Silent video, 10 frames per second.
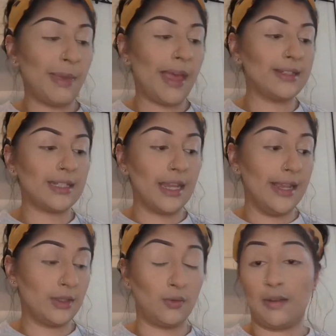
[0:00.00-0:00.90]
bet
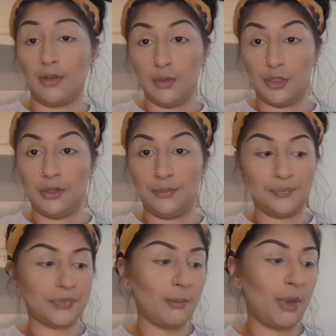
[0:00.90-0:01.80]
is
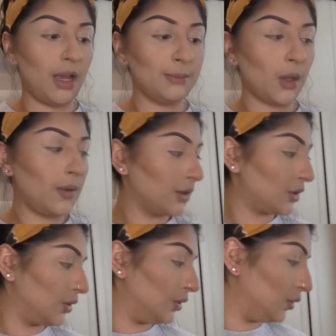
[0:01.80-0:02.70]
Revolution. But I'm going
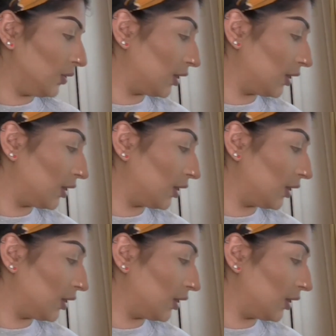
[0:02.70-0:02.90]
to